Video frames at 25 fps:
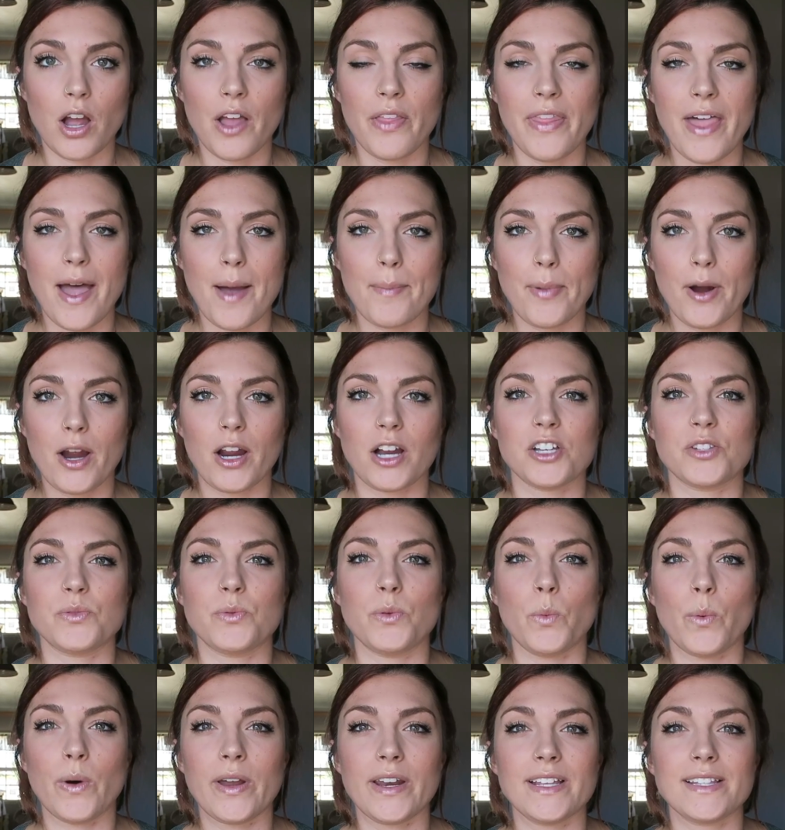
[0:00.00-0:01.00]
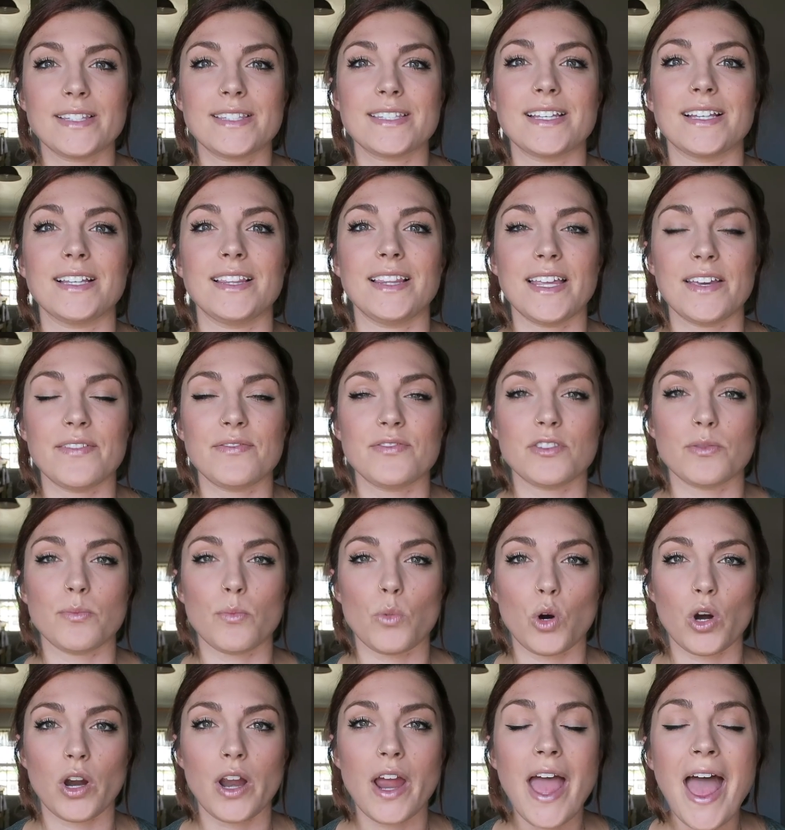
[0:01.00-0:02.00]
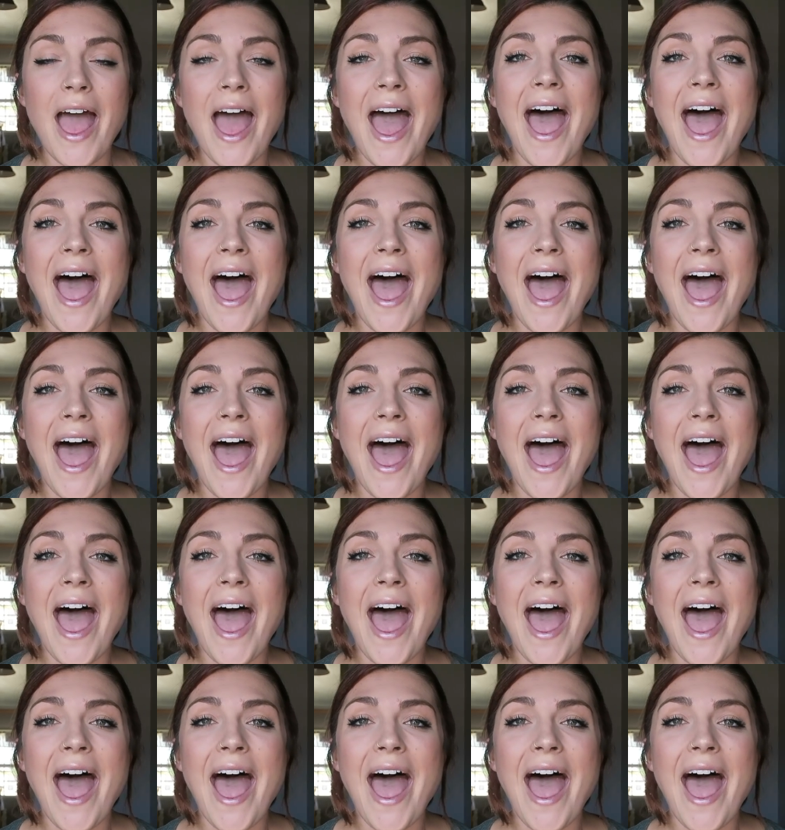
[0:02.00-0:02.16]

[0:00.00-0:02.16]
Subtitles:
on that part because we want it to lift more.